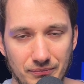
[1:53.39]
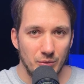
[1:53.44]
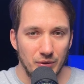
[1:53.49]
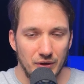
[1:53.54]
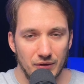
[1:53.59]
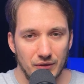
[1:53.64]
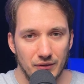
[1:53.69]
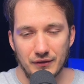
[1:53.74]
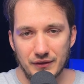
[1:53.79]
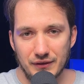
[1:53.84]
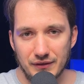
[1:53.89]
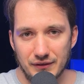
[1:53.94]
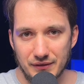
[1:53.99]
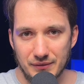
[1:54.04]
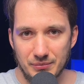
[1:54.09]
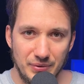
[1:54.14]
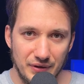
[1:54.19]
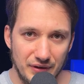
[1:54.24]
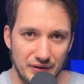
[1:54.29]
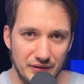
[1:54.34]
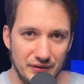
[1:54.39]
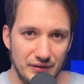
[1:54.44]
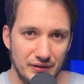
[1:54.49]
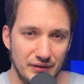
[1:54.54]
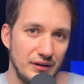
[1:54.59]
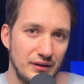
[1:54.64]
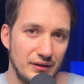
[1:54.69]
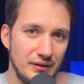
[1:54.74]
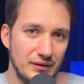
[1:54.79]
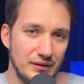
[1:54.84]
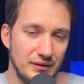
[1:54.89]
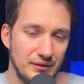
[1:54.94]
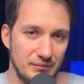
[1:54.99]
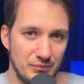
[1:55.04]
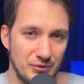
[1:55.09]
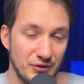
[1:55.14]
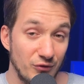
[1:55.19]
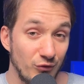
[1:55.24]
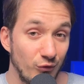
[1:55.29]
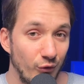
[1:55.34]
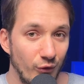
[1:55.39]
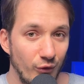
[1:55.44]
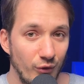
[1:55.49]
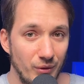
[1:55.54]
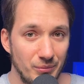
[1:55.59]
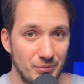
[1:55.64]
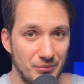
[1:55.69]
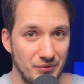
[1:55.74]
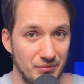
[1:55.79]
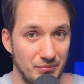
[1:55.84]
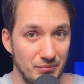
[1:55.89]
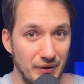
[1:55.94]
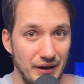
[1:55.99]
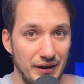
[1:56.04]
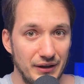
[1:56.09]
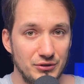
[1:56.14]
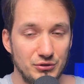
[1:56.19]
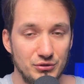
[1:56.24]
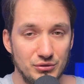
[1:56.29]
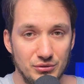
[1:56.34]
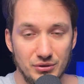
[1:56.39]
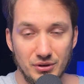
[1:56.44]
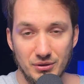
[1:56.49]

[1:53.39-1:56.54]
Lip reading: Well, this part is performed by two